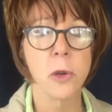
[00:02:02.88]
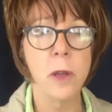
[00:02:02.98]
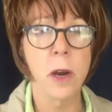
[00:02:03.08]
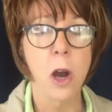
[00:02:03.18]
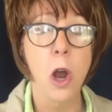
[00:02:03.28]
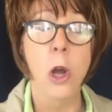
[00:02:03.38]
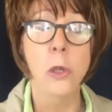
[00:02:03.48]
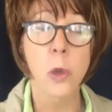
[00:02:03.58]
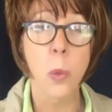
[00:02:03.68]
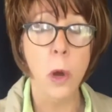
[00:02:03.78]
there.
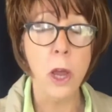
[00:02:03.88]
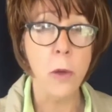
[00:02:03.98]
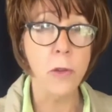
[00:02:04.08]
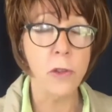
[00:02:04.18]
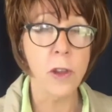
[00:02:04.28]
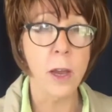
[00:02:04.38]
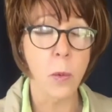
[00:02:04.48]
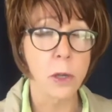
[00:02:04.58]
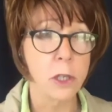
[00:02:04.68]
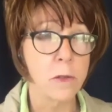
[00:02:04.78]
So what
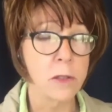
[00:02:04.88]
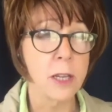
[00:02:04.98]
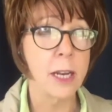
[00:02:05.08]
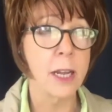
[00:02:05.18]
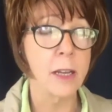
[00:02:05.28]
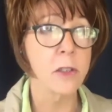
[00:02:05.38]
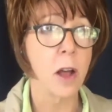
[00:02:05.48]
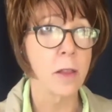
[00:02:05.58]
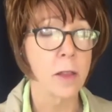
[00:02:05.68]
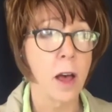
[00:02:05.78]
you've seen is a
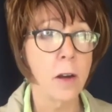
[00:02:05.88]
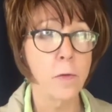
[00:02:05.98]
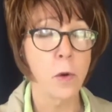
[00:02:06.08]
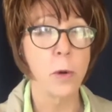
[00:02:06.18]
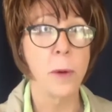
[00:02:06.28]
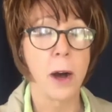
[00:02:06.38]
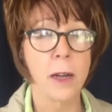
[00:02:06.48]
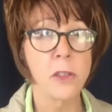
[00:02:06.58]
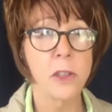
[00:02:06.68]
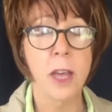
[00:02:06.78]
lot of
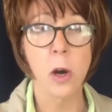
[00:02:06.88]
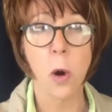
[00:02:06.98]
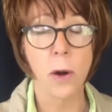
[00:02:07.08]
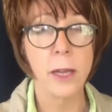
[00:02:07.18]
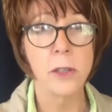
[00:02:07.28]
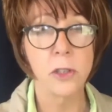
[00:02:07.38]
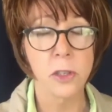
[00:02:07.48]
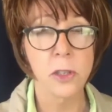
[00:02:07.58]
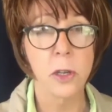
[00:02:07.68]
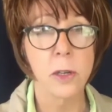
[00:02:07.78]
robots that already
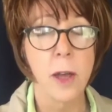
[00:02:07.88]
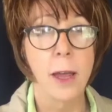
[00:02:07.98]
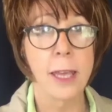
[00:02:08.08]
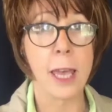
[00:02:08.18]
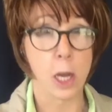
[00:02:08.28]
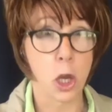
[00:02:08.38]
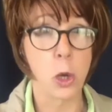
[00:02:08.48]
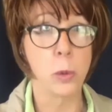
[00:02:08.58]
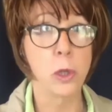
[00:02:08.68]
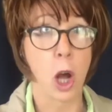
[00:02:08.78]
existed get
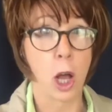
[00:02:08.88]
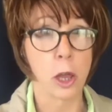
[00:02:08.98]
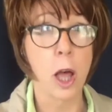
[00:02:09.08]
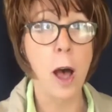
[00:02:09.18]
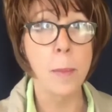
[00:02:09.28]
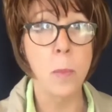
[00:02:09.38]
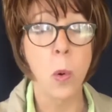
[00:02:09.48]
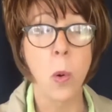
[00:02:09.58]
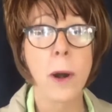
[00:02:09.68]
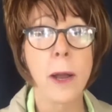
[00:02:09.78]
used a lot
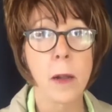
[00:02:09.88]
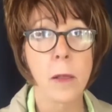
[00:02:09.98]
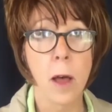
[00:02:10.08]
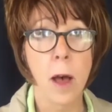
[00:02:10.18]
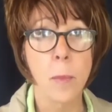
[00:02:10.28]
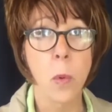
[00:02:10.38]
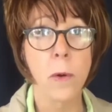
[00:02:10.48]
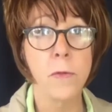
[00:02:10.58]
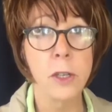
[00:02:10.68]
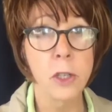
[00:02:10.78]
more and a lot
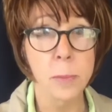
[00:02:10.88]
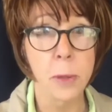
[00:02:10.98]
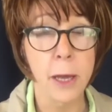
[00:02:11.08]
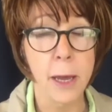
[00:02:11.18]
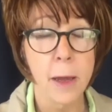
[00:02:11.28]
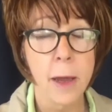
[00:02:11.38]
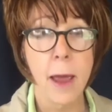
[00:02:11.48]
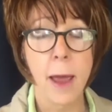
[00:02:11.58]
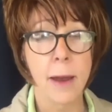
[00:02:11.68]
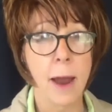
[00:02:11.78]
more visibly.
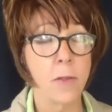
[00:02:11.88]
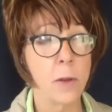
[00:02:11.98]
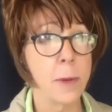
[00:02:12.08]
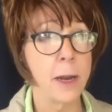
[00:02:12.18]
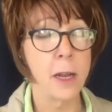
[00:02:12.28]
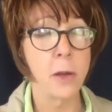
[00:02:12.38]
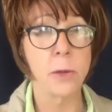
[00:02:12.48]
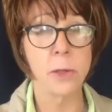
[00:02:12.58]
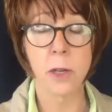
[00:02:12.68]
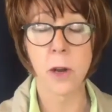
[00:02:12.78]
And everybody
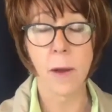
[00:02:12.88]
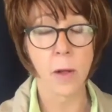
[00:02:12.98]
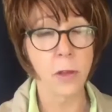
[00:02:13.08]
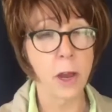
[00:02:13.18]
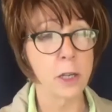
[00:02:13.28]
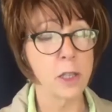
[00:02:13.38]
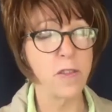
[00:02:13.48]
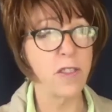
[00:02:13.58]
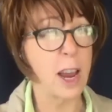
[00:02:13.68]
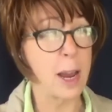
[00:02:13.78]
who's, you know, healthcare is
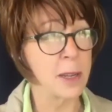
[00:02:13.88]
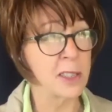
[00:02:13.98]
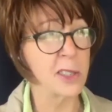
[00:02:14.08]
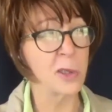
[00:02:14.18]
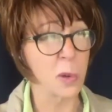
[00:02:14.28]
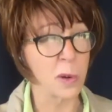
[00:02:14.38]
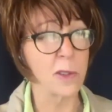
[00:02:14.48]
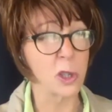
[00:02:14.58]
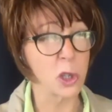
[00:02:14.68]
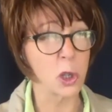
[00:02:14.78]
famous as sort of
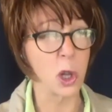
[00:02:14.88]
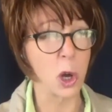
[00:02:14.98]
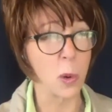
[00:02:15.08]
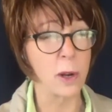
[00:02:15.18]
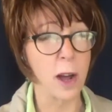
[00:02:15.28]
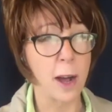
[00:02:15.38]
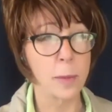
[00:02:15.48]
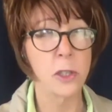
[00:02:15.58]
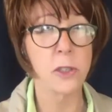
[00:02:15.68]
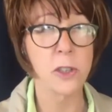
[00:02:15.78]
a slow
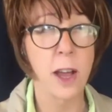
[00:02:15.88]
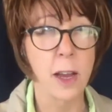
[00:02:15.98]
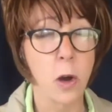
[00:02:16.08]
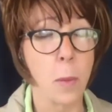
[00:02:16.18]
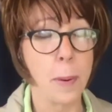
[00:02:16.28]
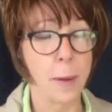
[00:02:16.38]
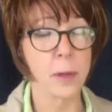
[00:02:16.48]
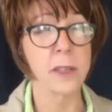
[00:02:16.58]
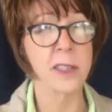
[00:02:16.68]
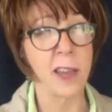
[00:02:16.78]
adoption cycle,
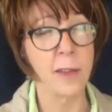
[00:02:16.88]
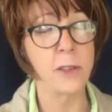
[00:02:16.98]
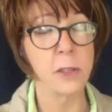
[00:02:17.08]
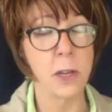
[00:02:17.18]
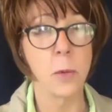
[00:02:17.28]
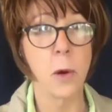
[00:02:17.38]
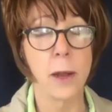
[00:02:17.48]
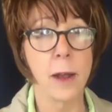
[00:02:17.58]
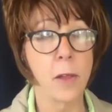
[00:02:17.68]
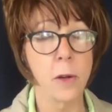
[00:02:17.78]
public safety, same way.
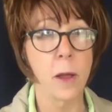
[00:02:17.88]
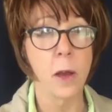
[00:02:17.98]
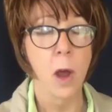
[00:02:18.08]
And now they're like,